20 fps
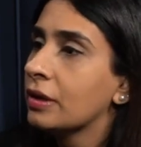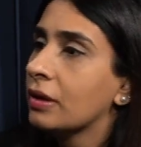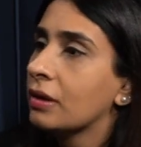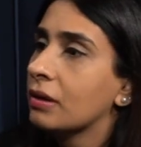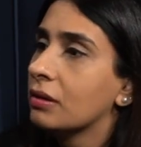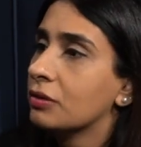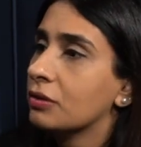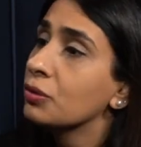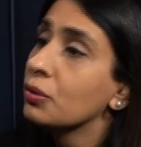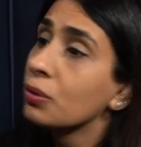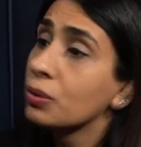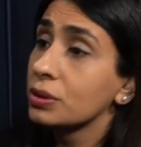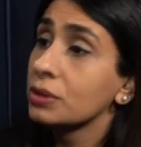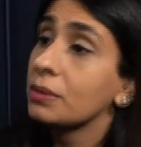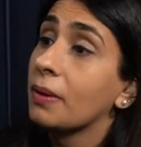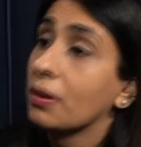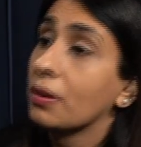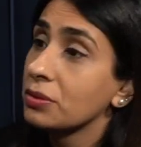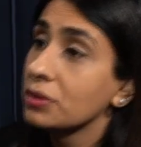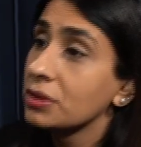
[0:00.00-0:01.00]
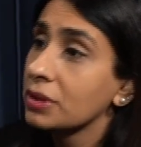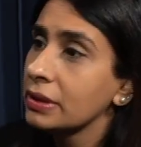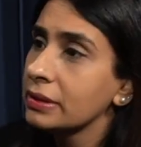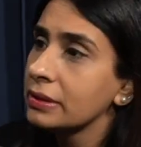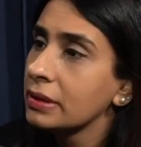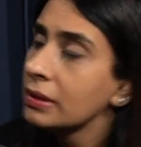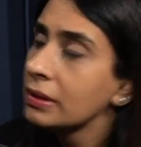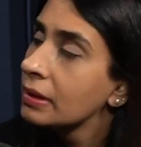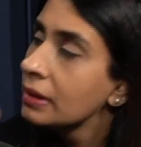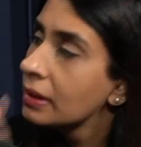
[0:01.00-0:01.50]
wrote about it.
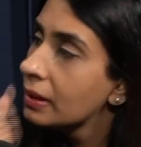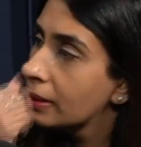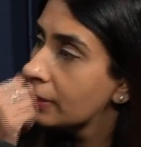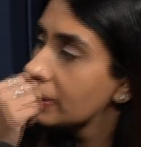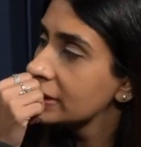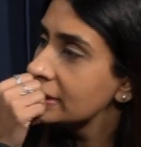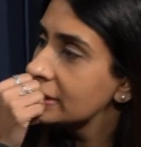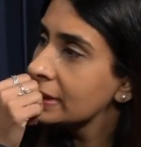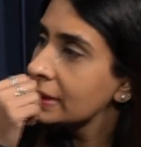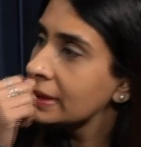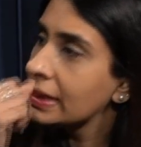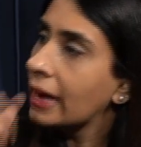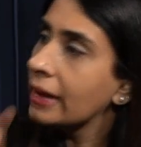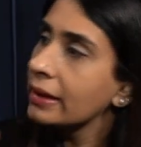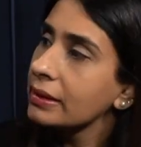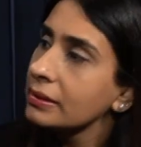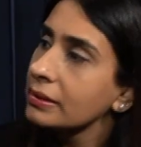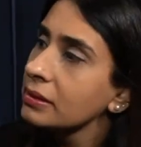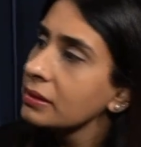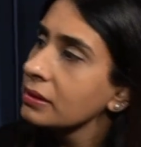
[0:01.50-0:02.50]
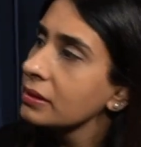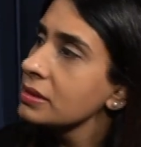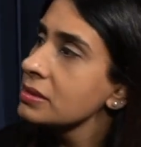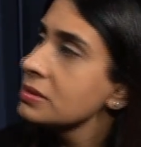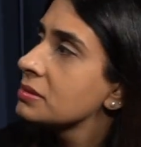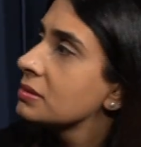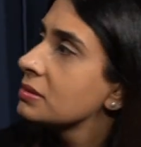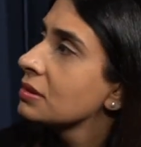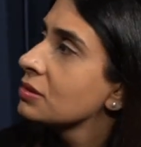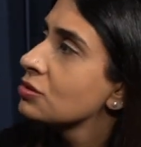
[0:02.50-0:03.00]
But the
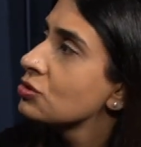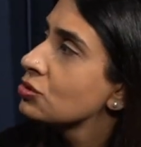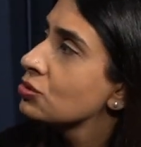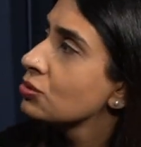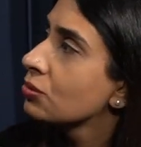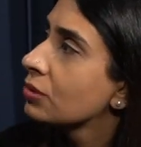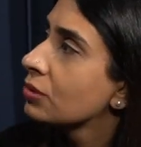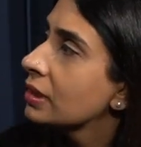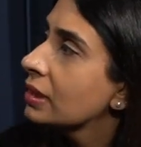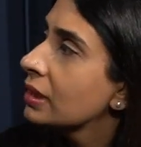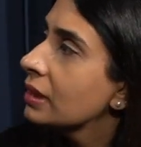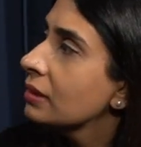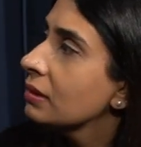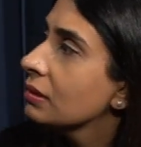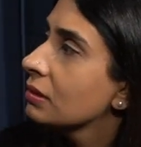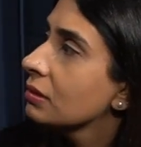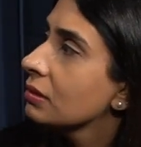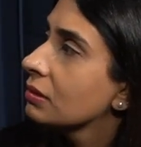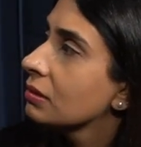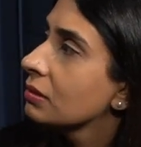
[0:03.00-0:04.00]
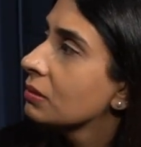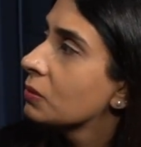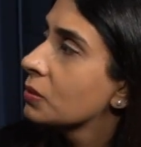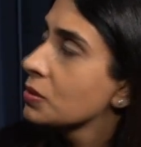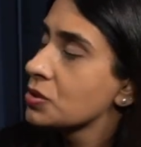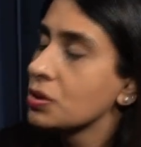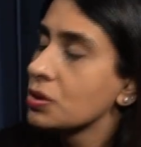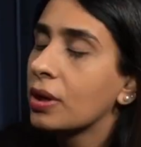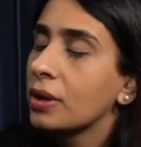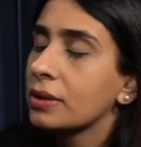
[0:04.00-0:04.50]
characters, the story
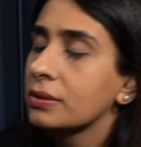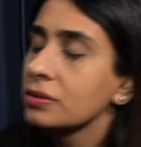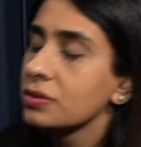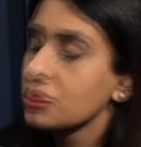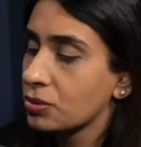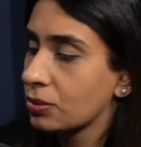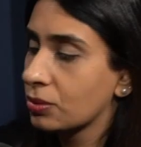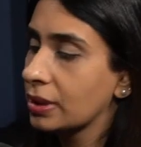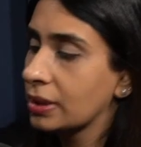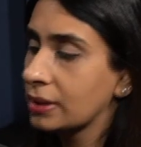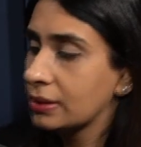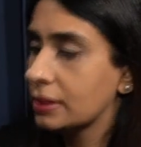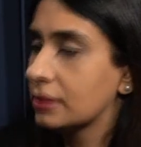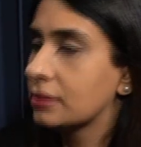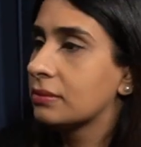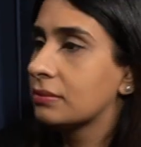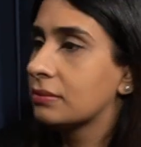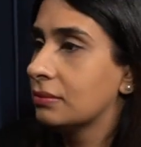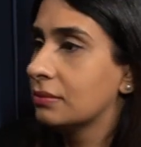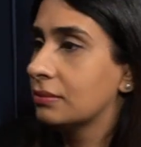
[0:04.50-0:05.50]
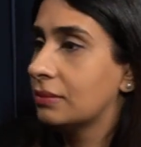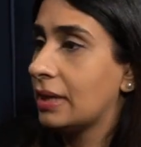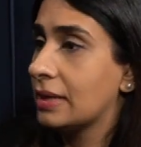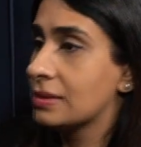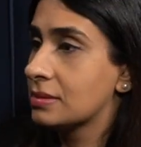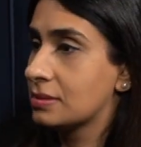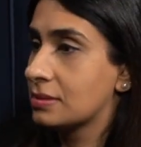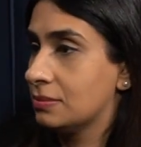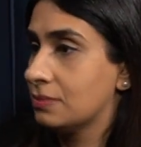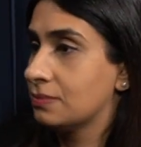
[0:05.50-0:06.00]
was not the story that
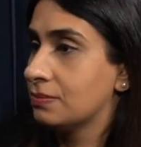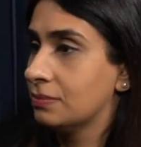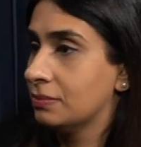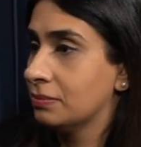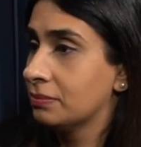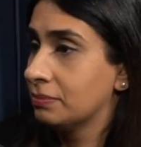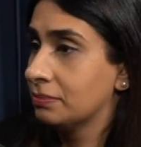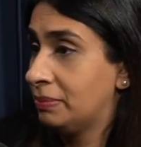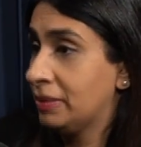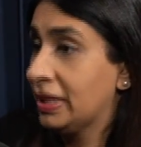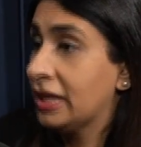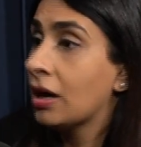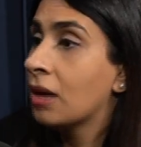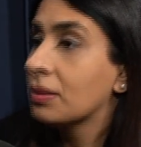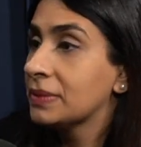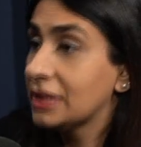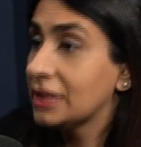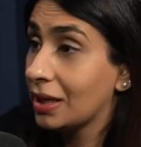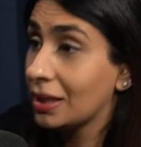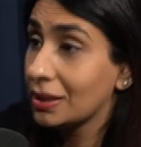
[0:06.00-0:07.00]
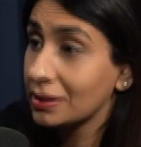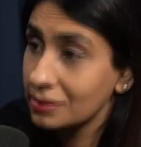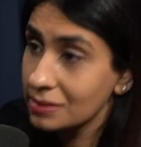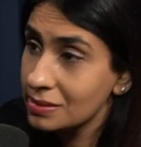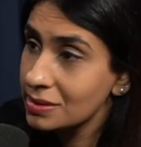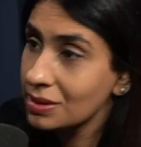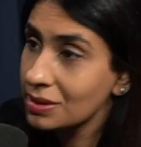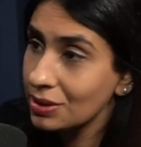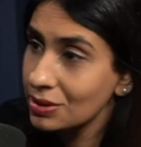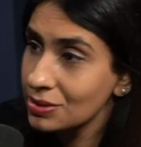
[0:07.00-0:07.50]
has become the idle
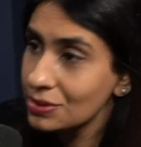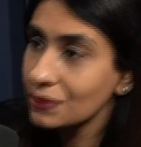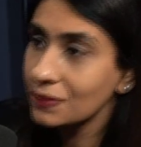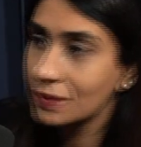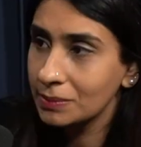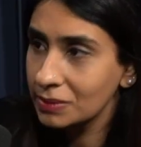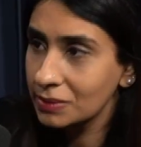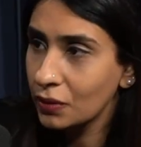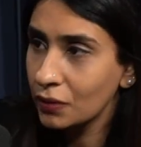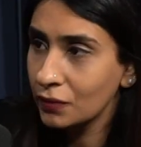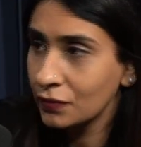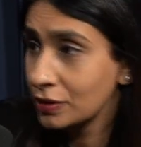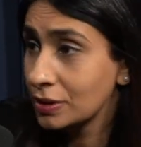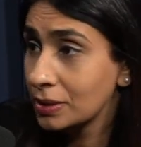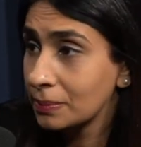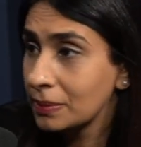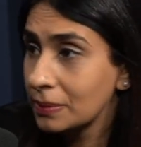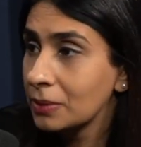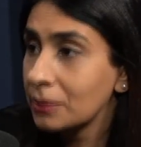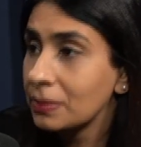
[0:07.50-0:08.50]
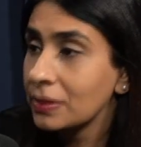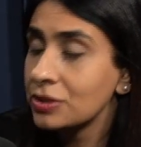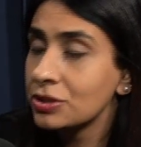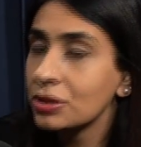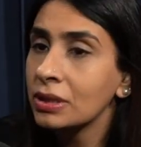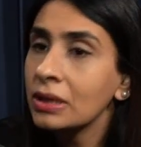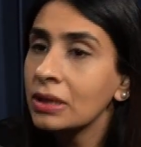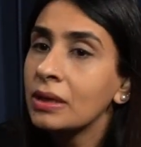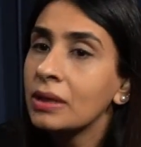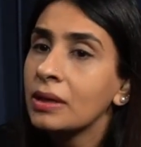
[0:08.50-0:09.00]
stance of the Tippler
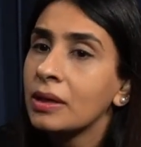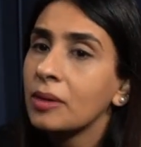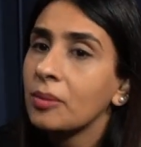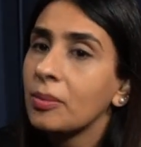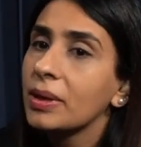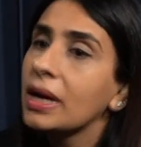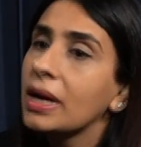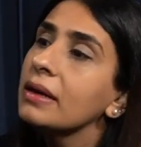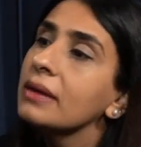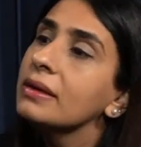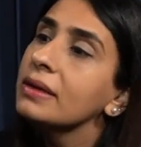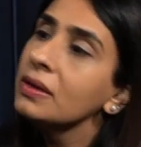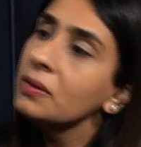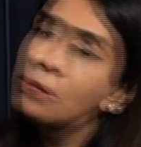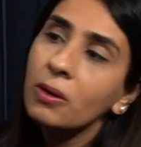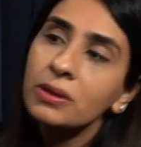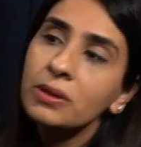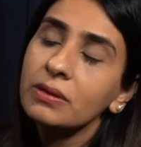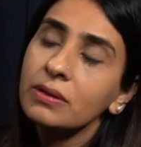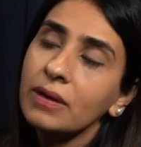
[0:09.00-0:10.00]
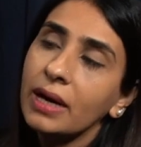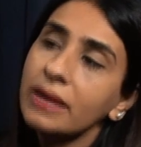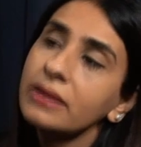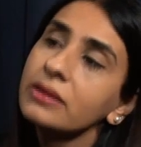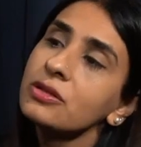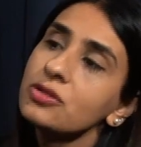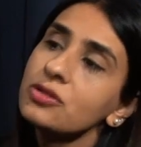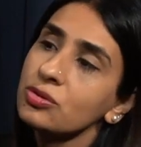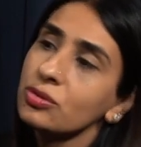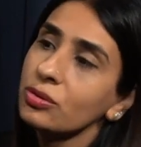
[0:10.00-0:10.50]
Pigeon. But I did want to write
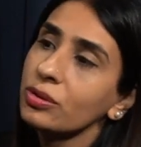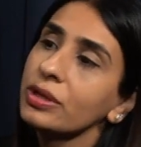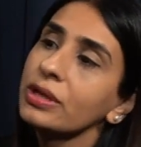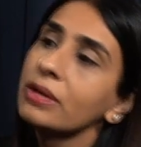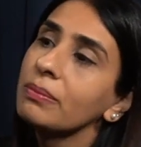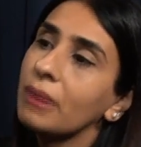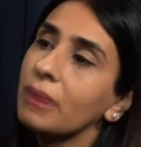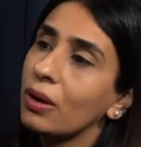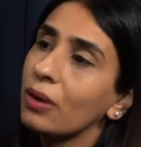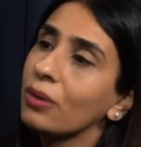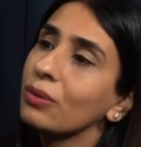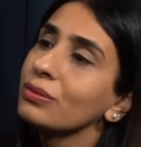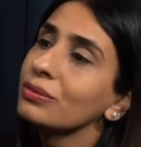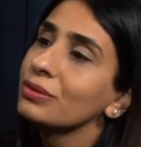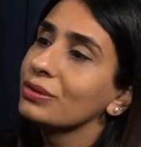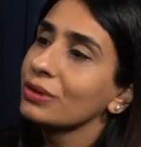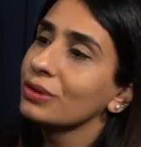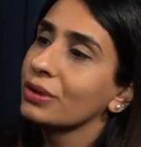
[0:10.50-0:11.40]
a story about,